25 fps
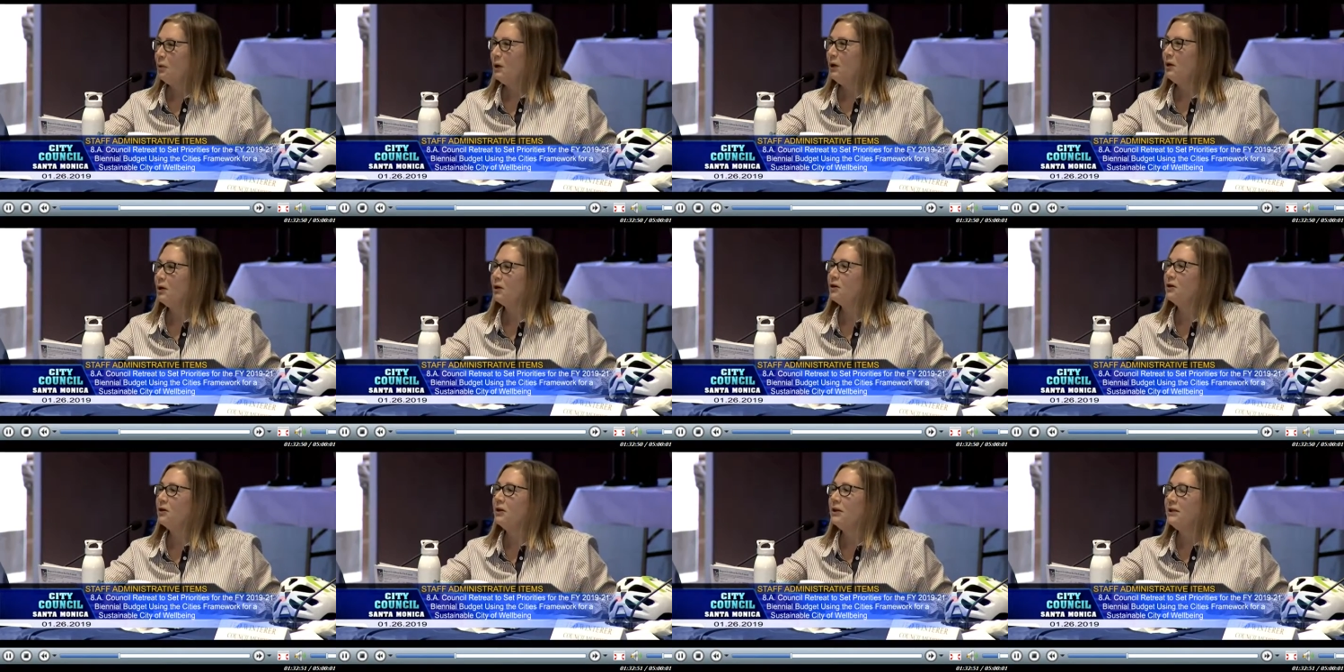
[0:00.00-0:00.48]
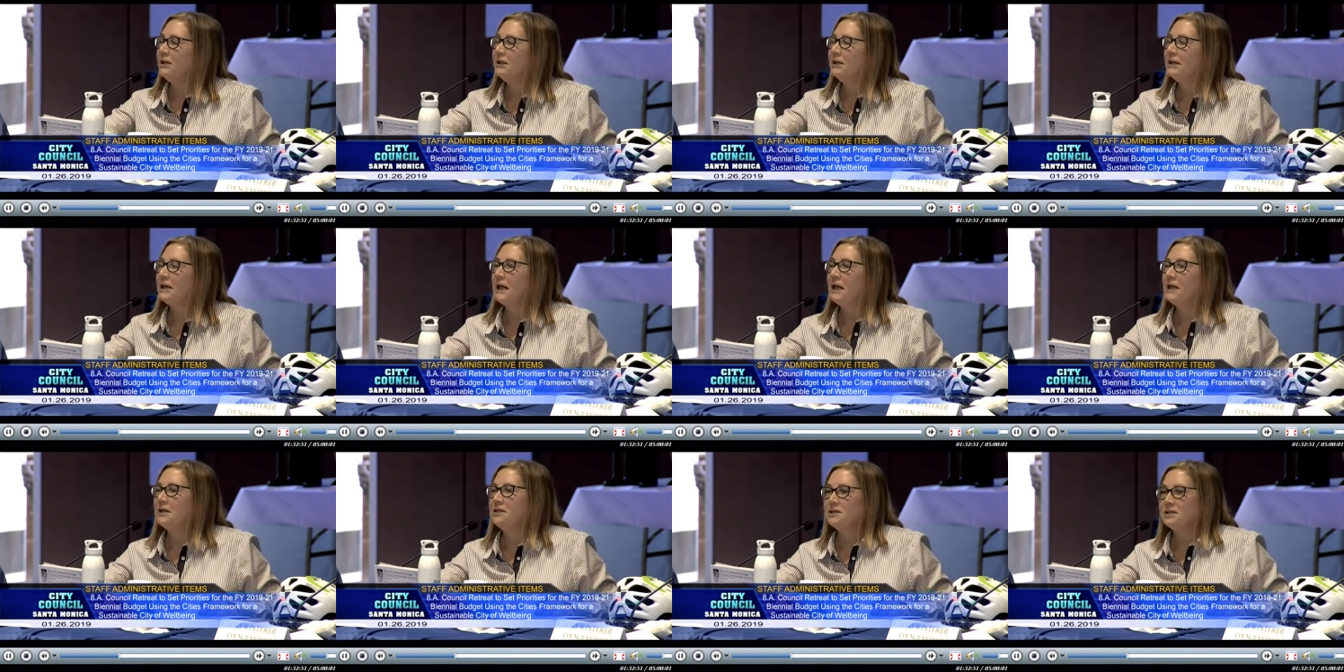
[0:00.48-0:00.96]
We are going to
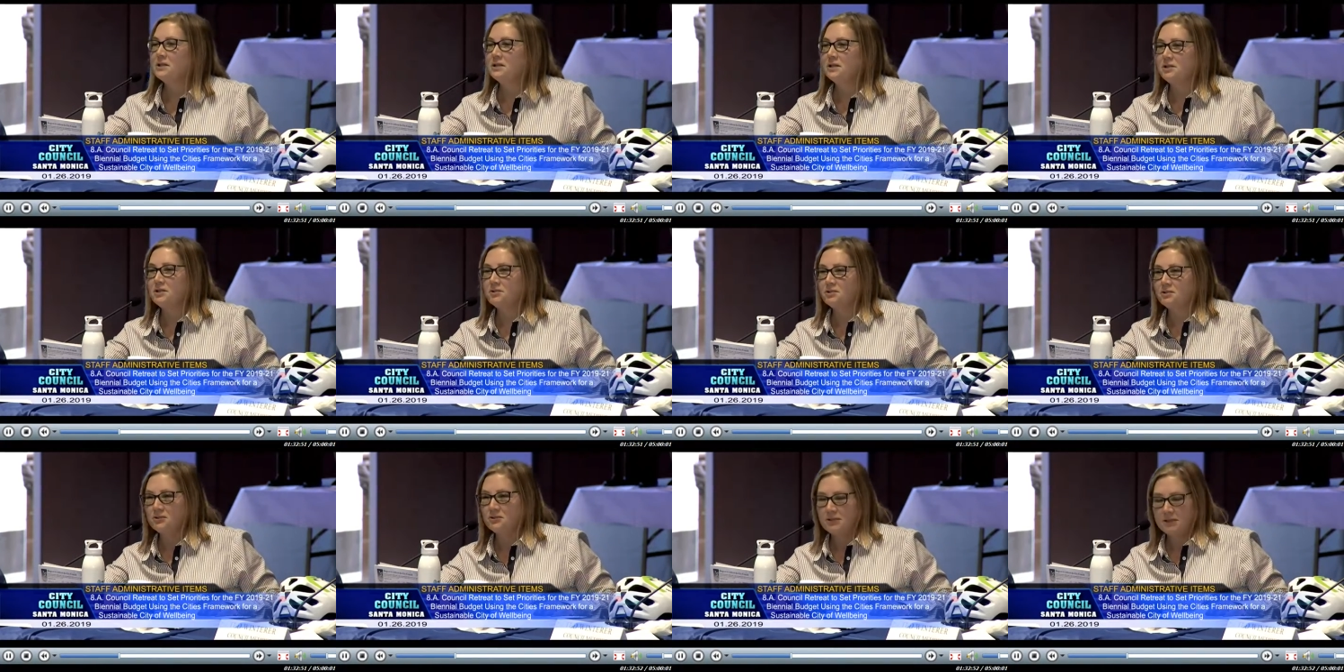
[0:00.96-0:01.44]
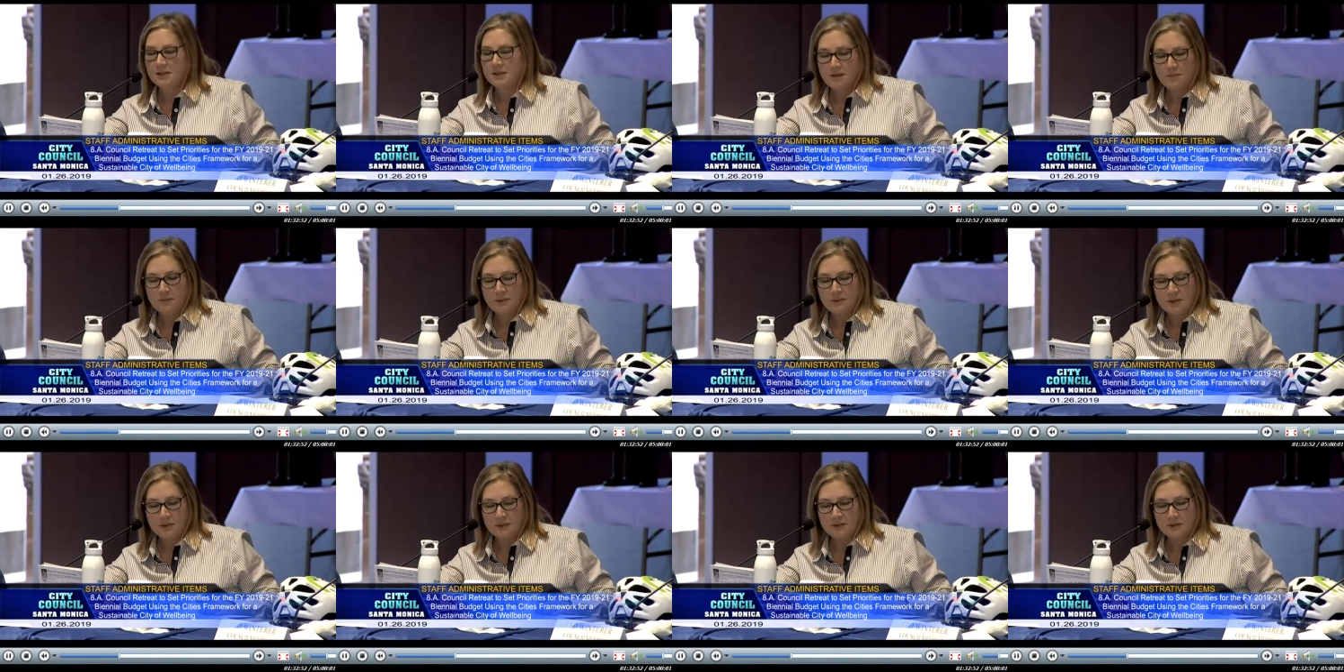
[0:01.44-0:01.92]
engage in the true
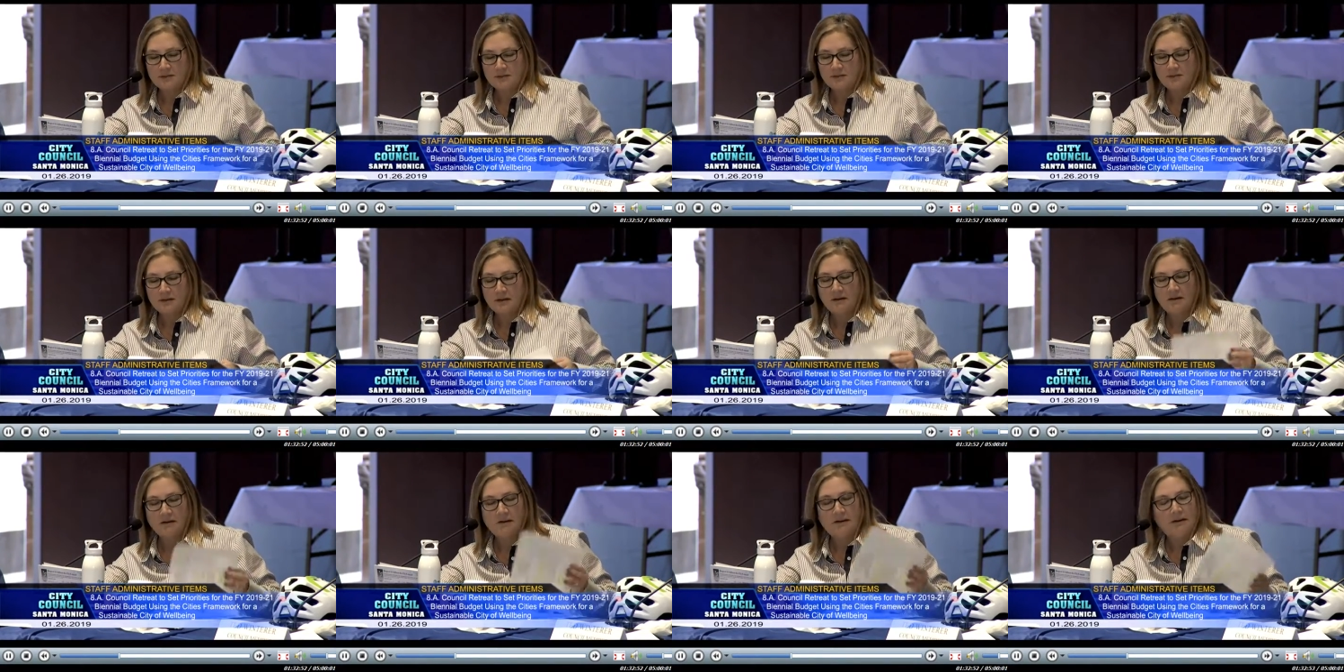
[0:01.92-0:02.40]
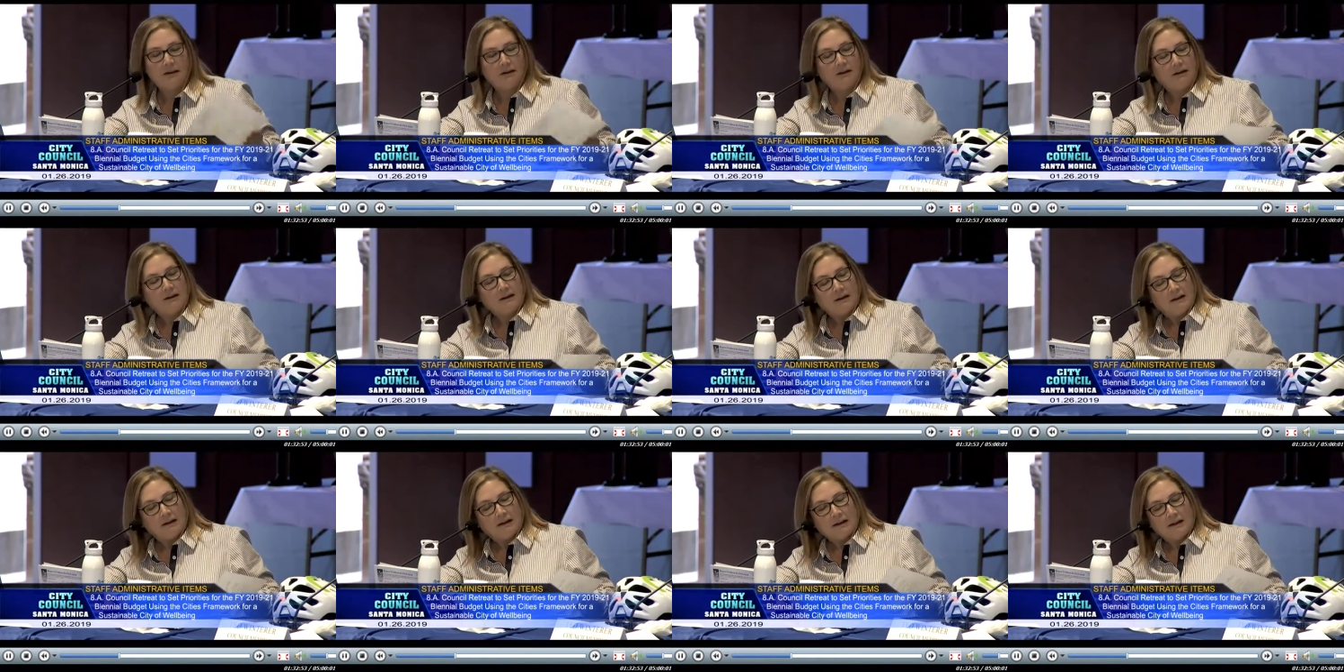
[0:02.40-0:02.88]
substance. Sorry,
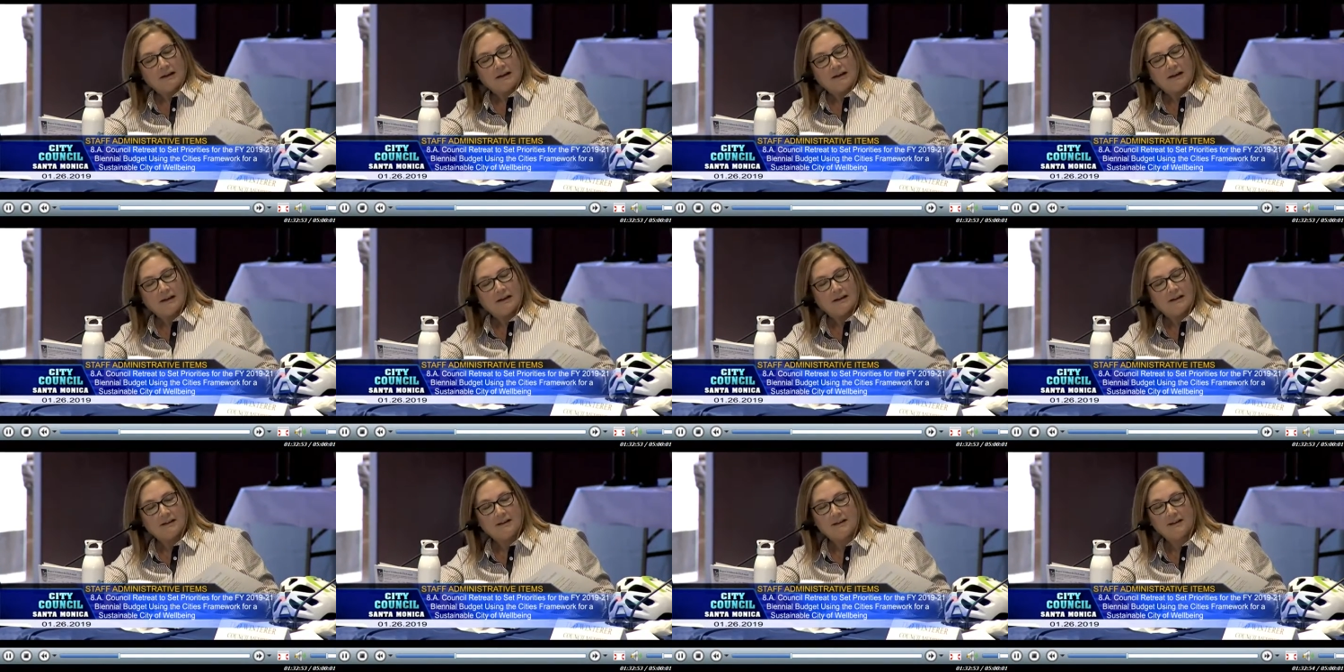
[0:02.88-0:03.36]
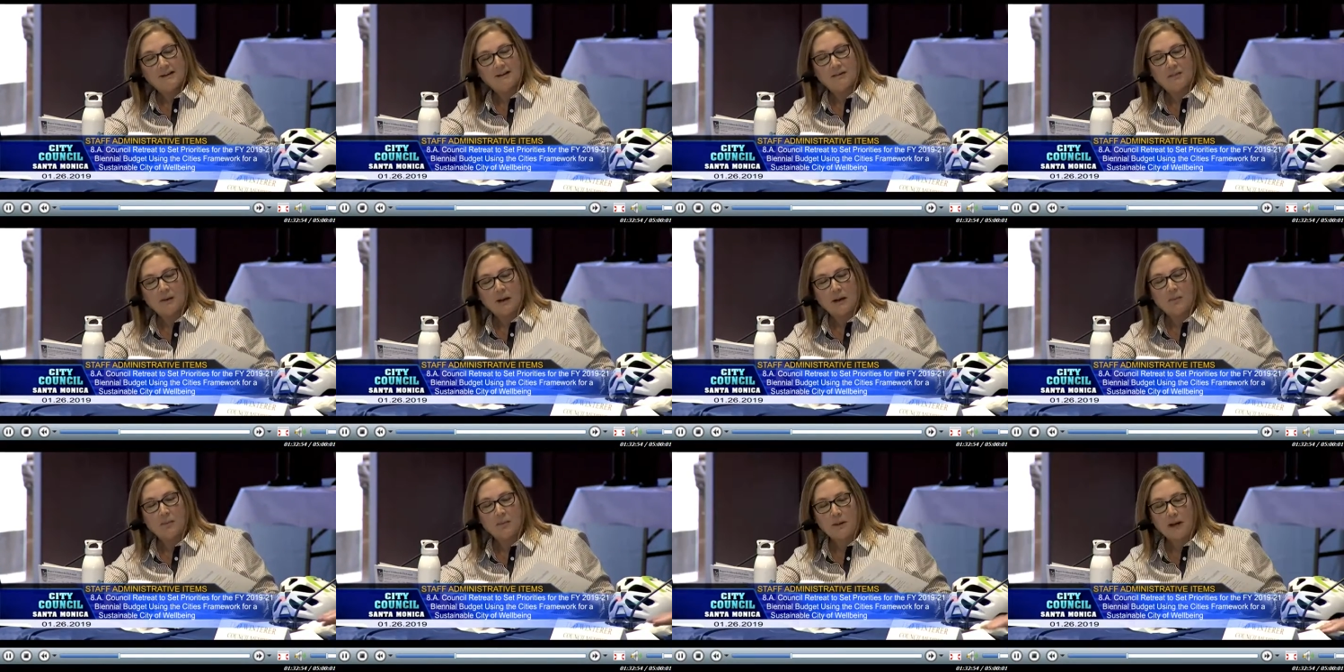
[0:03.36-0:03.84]
uh,
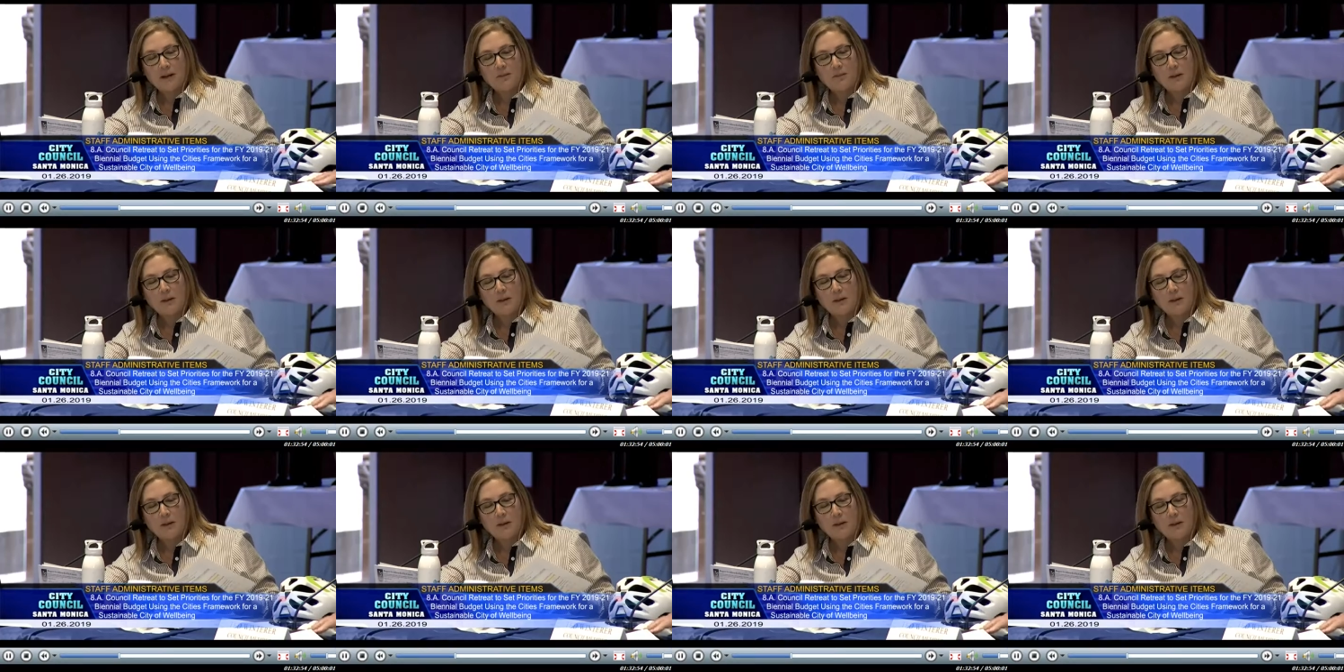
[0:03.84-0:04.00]
my